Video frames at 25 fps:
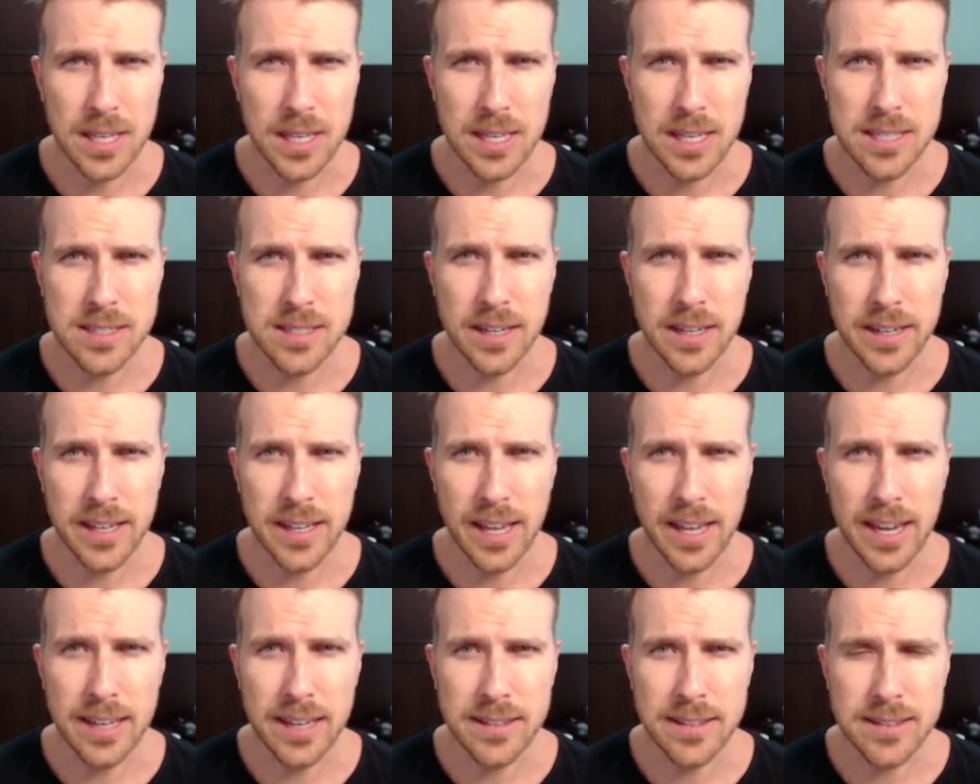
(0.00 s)
This
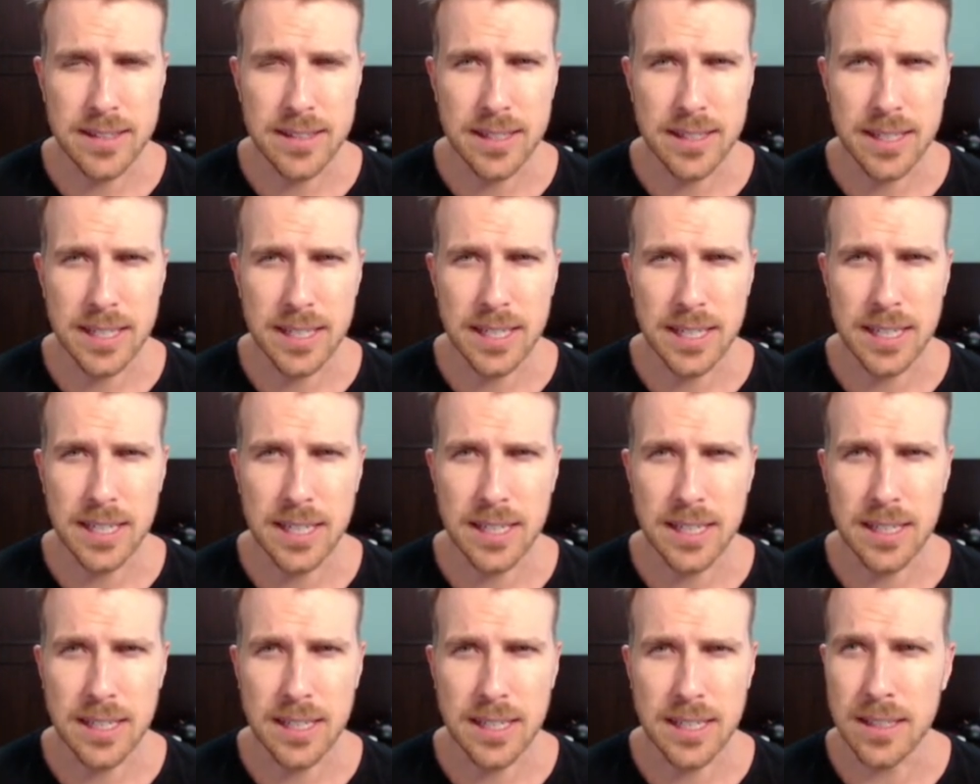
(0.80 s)

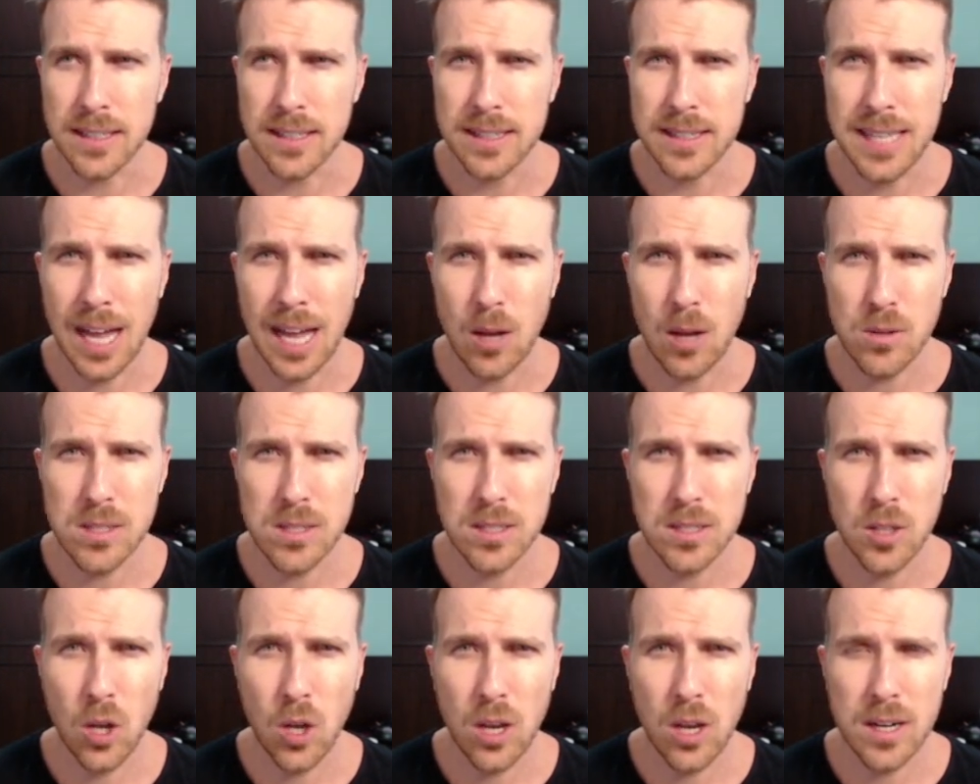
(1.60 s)

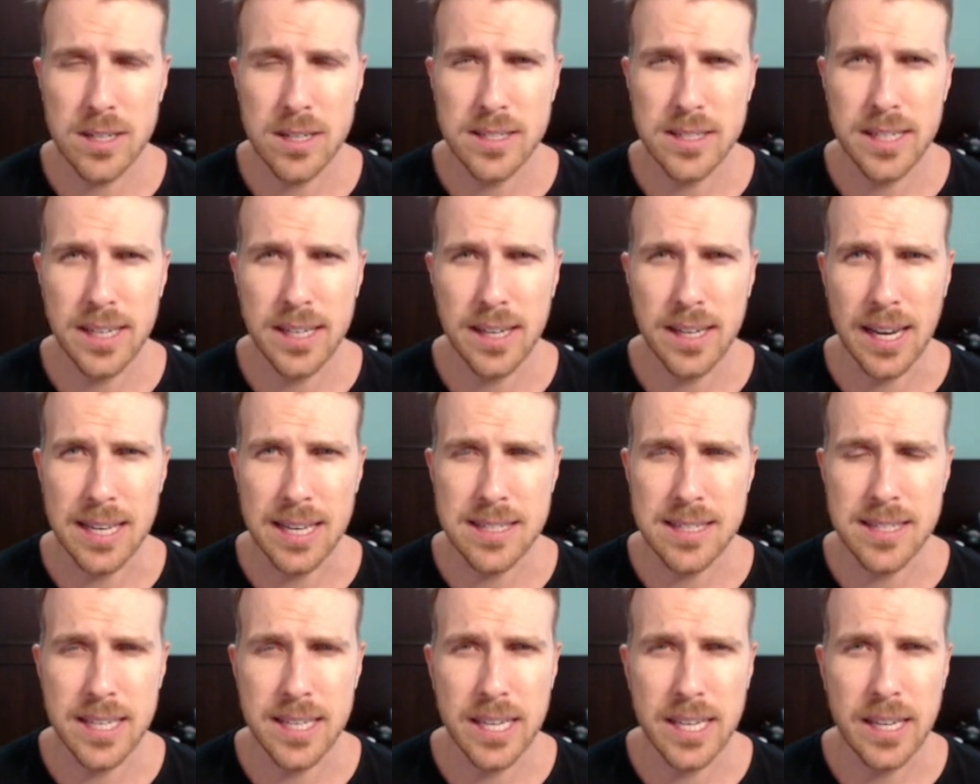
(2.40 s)
$38,000 here.
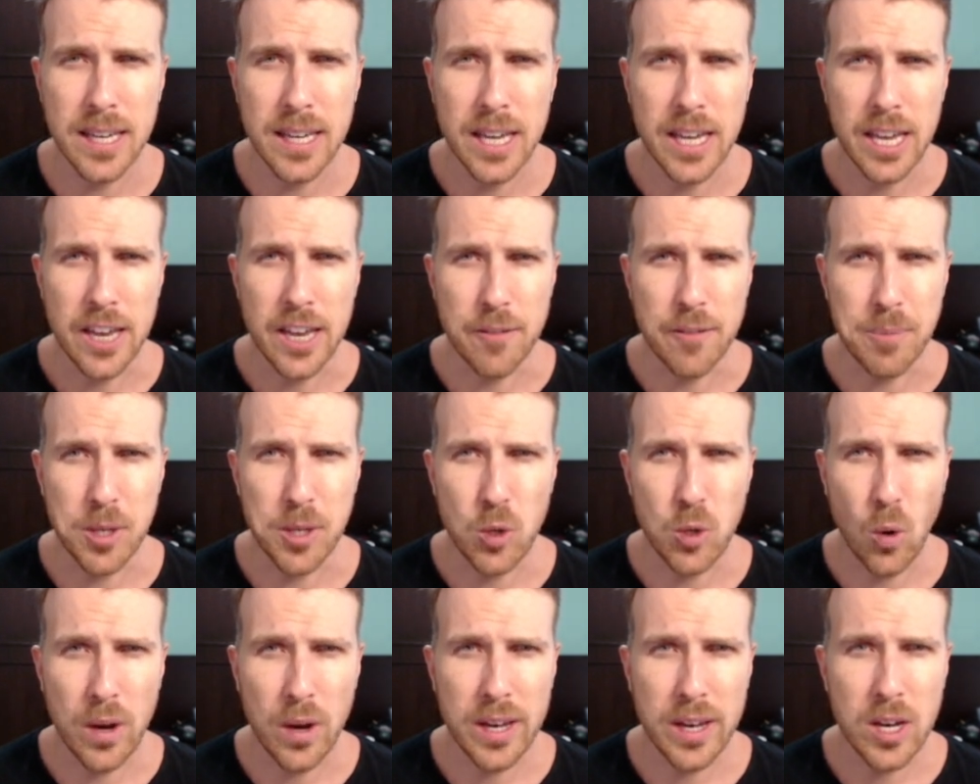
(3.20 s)
Let's see if
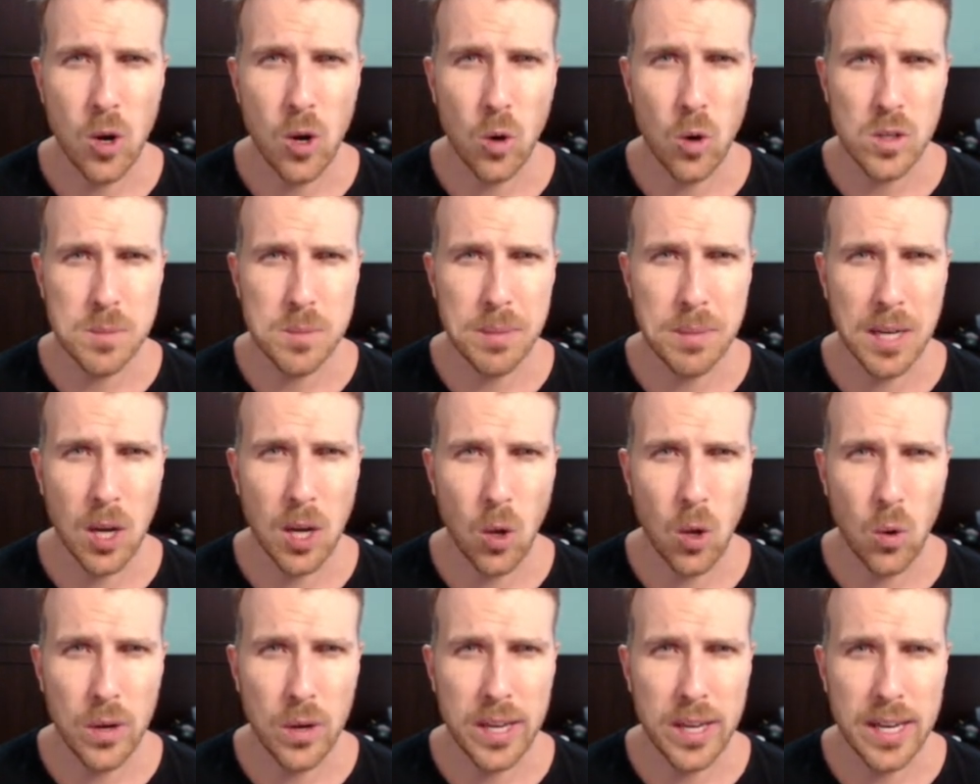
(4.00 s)
Bitcoin goes
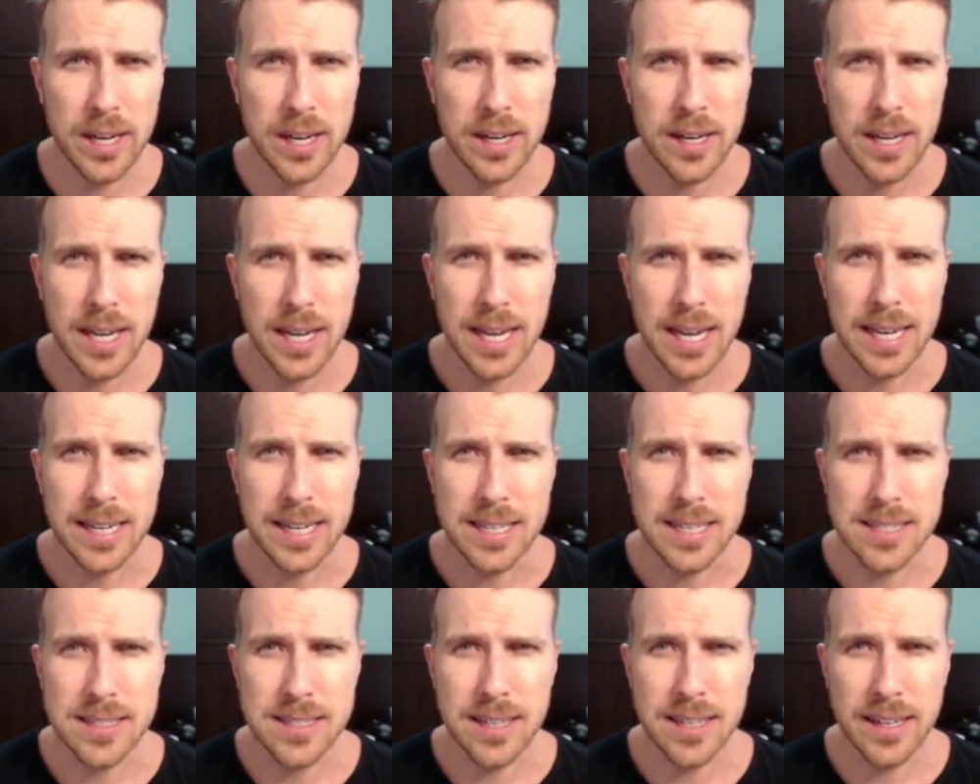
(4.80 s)
below here,
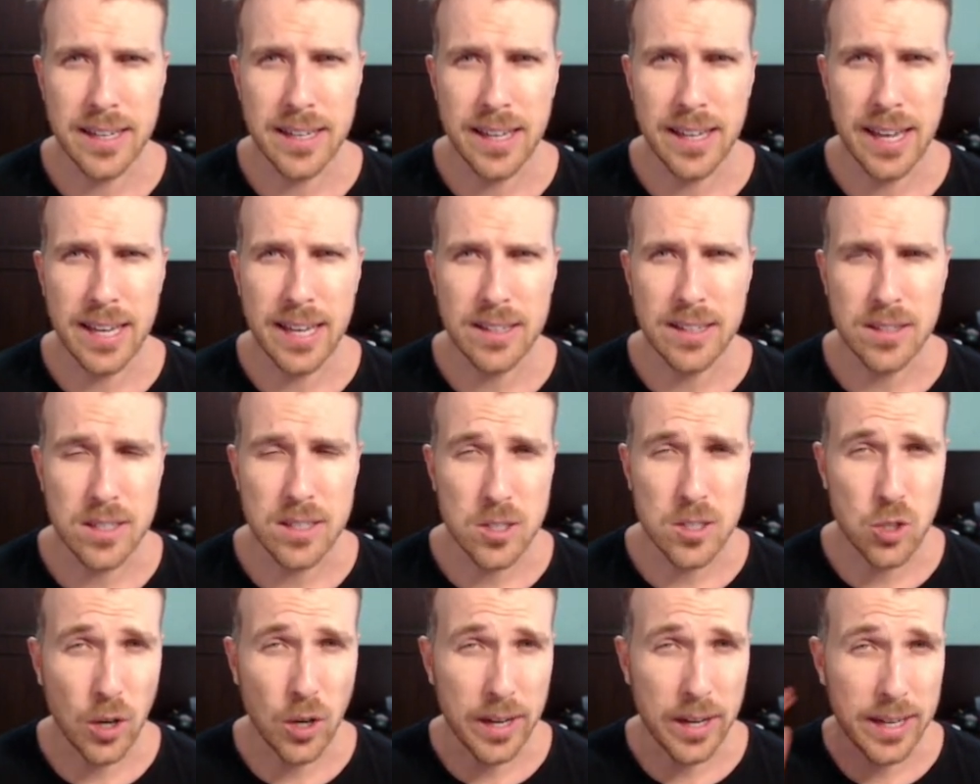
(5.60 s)
this
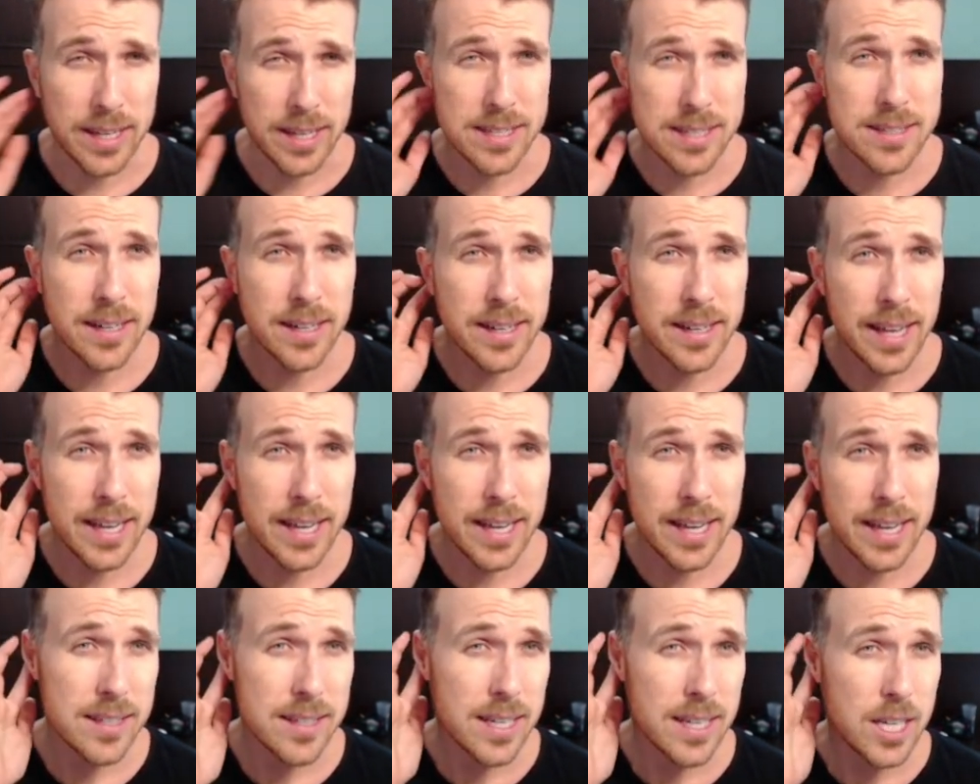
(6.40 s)

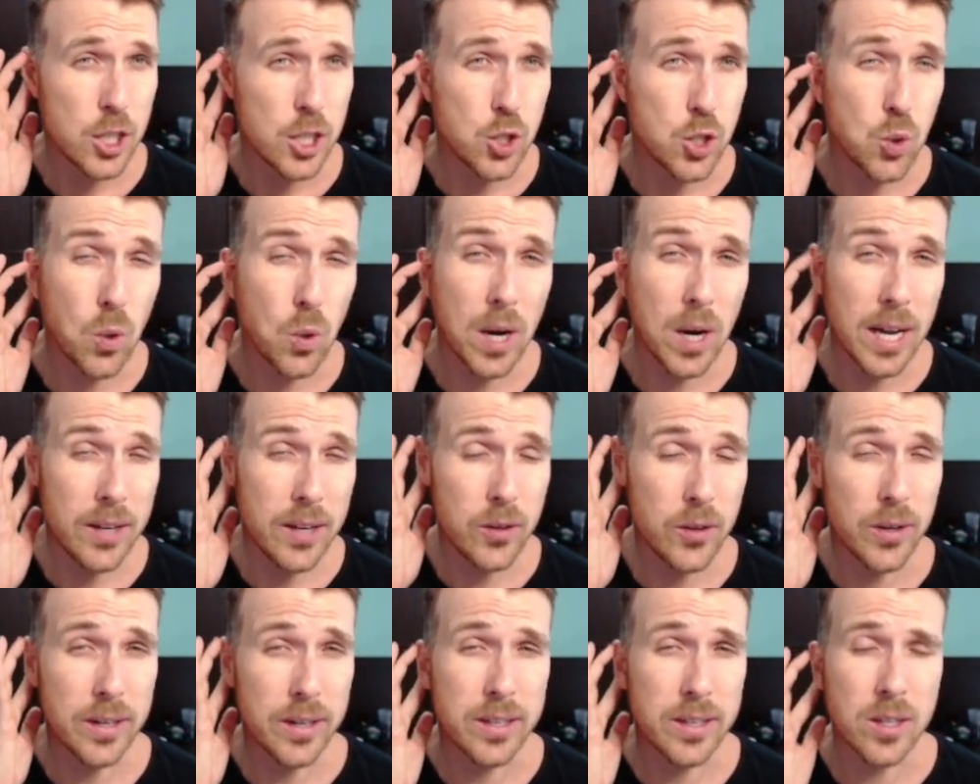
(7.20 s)

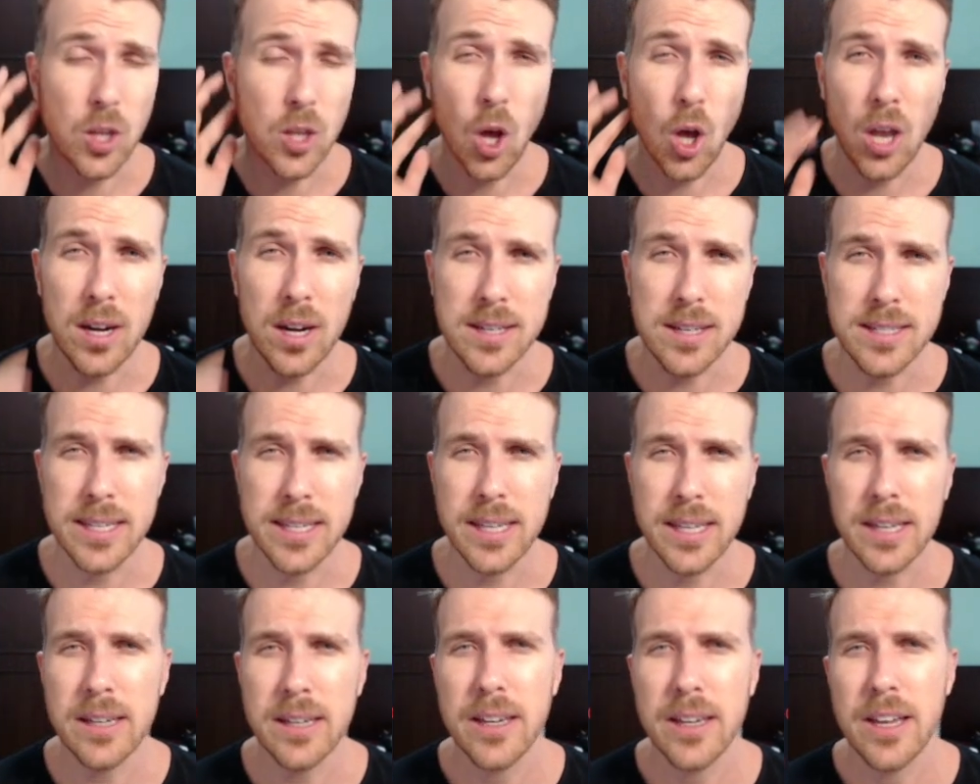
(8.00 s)
$38,200
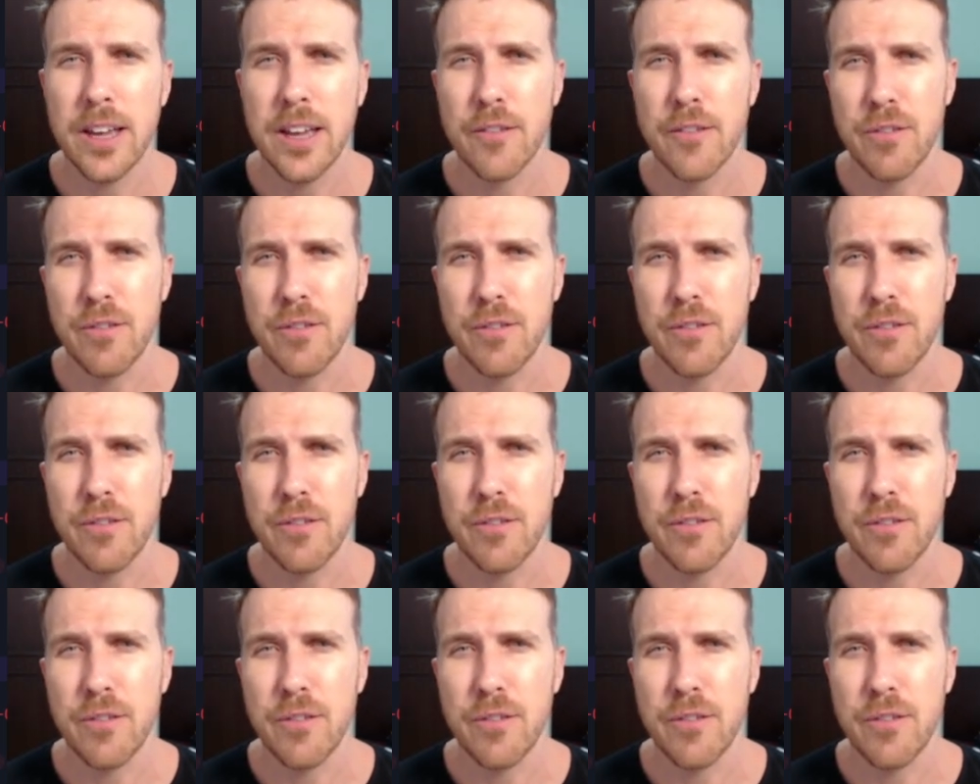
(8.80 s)
here.